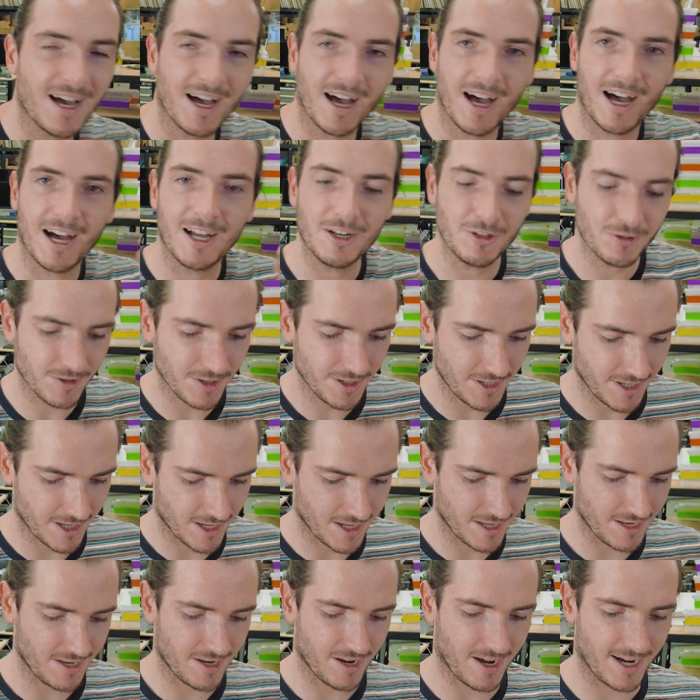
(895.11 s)

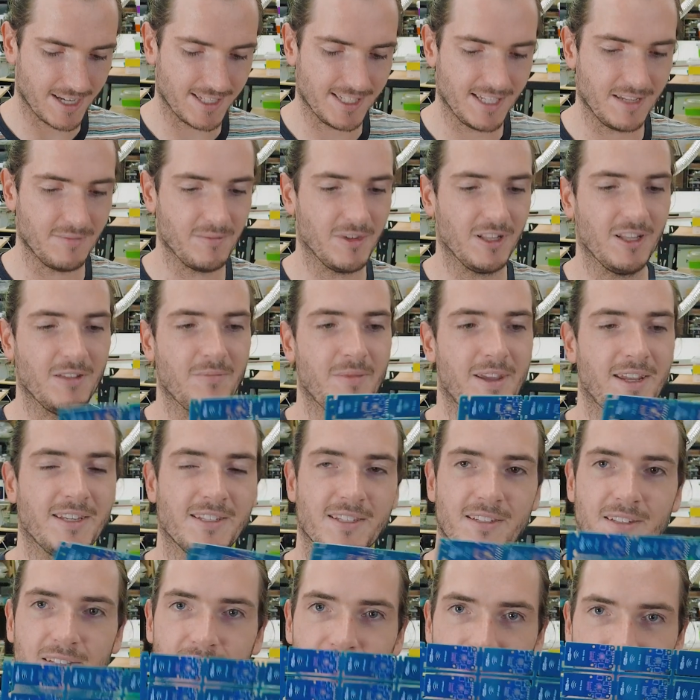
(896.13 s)

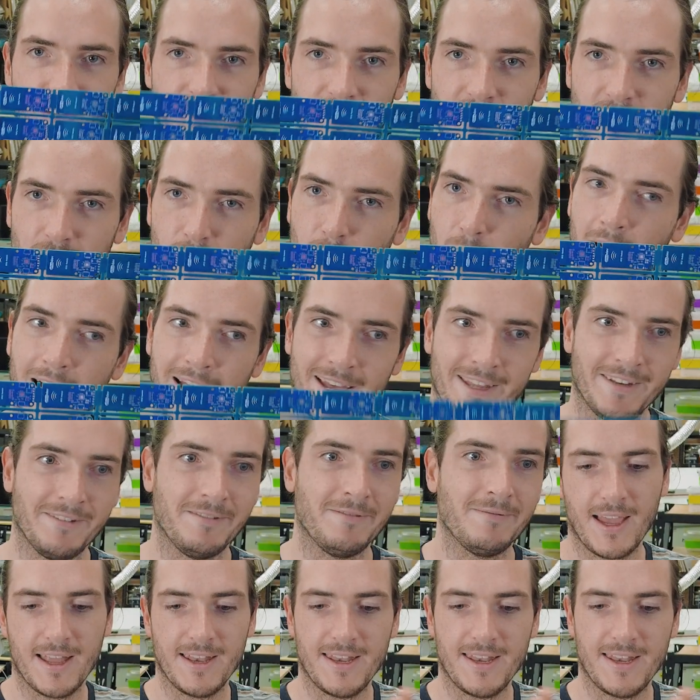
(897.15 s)
190mm wide.